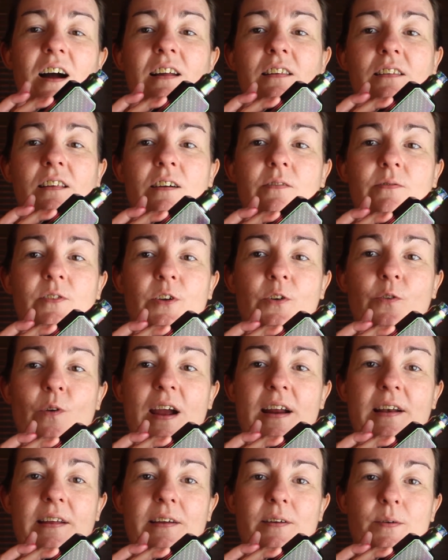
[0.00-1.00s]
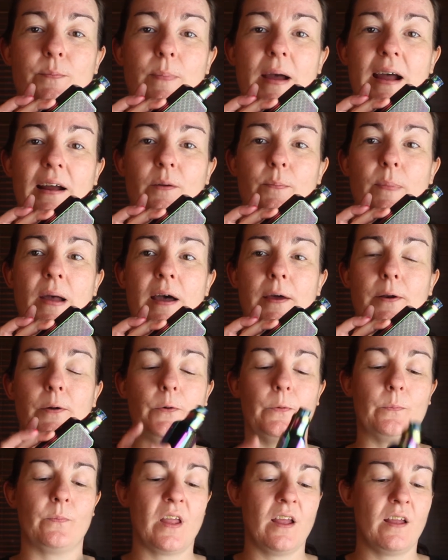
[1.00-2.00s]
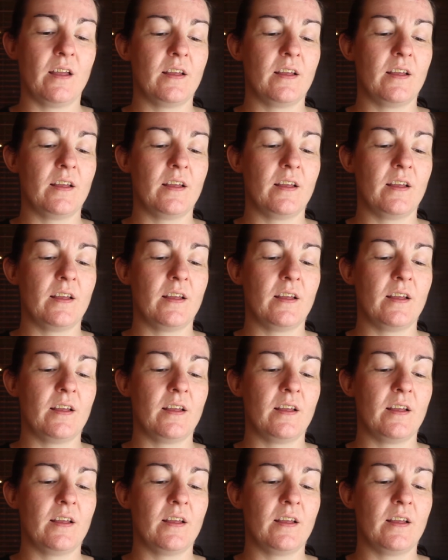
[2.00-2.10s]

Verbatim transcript: I love the gradient back panel.